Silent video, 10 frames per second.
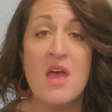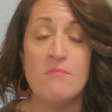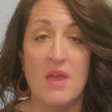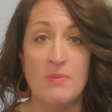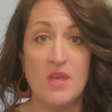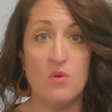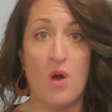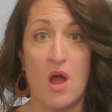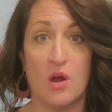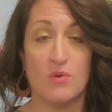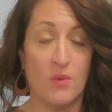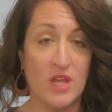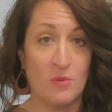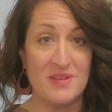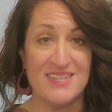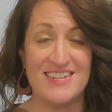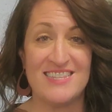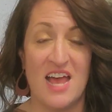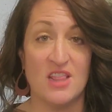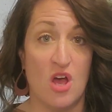Maybe you are growing your
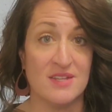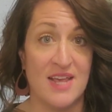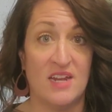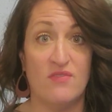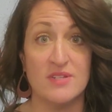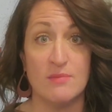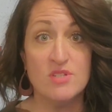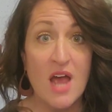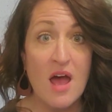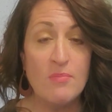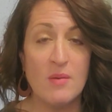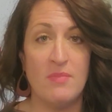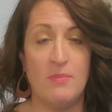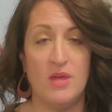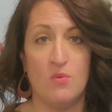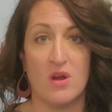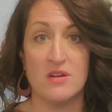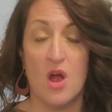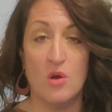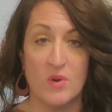business alongside a full-time job. Maybe you
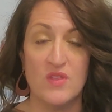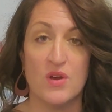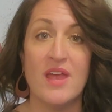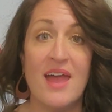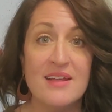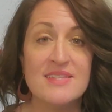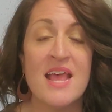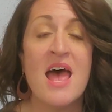are home with your kids.